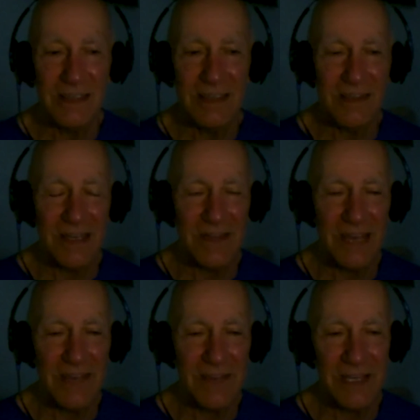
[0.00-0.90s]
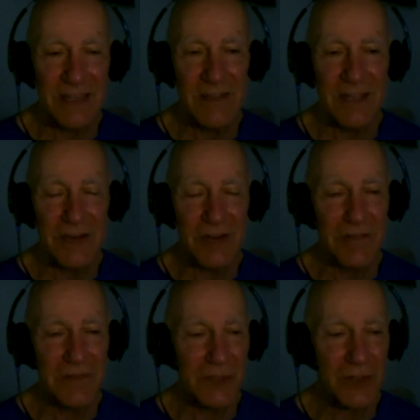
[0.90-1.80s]
that, that, that, that dry
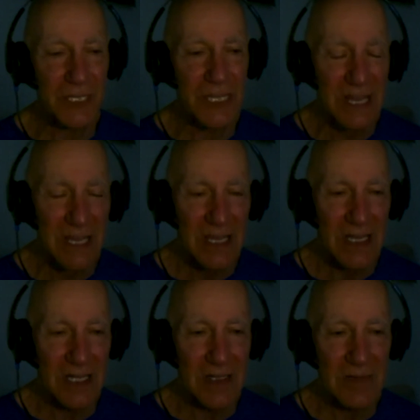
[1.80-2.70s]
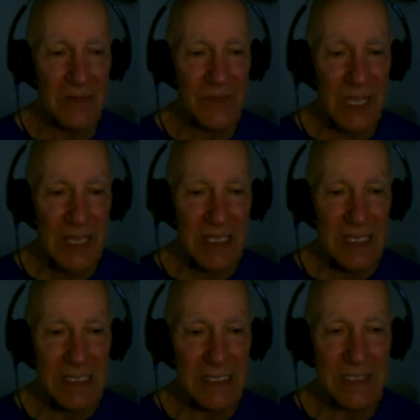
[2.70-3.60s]
fishery. Um,
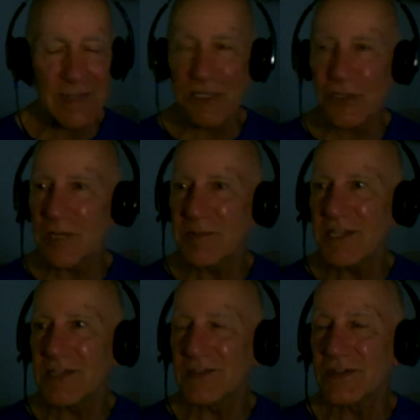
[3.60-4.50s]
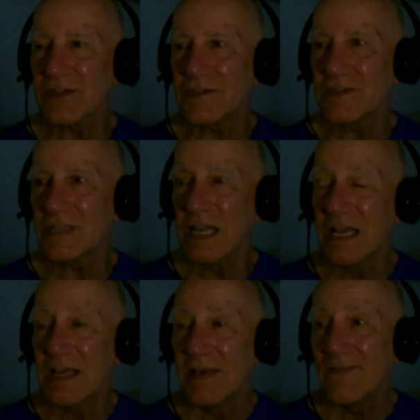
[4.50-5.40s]
yes, they should be concerned.
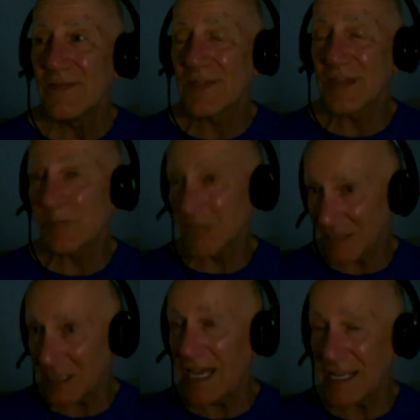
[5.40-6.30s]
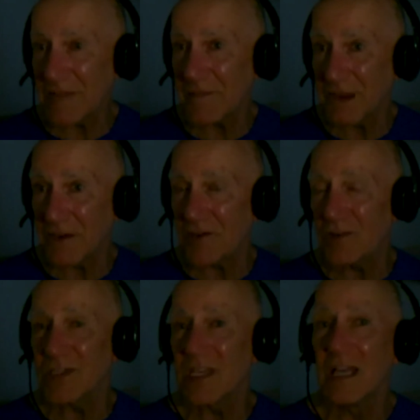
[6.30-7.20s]
Some places like the
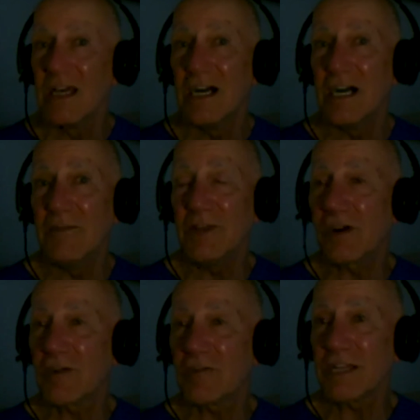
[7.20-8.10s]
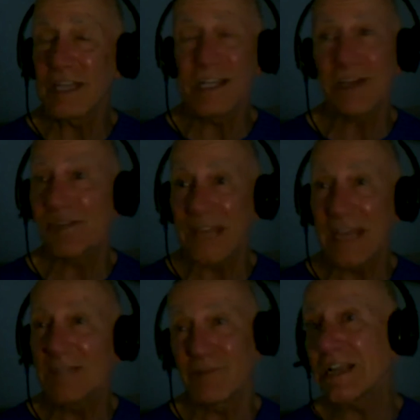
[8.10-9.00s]
Faroes, um, there are regulations that
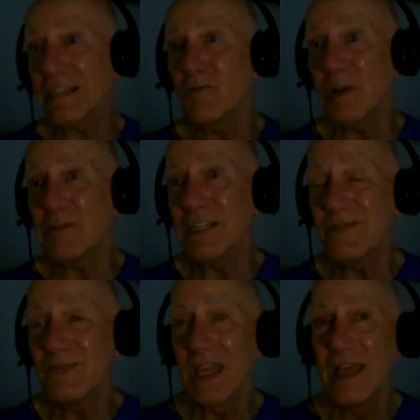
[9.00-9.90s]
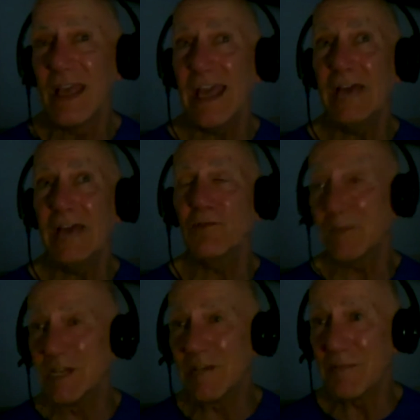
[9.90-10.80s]
pregnant women and
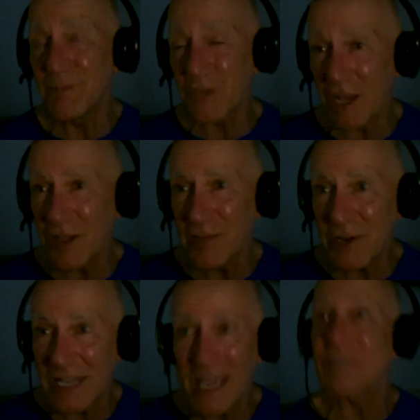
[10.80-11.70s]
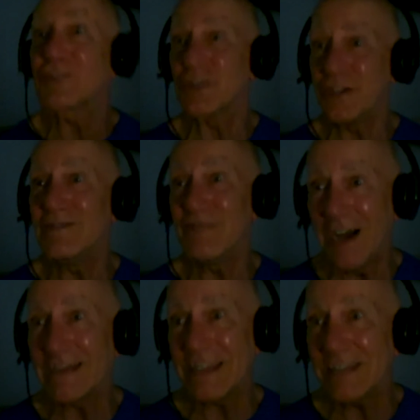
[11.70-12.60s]
women of childbearing age should not
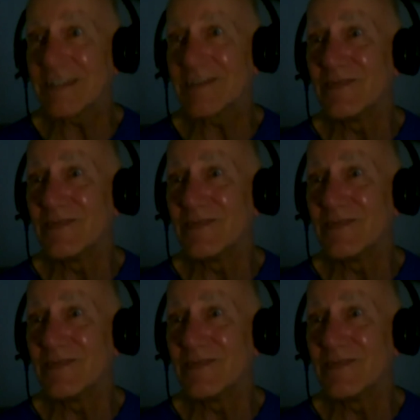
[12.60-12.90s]
eat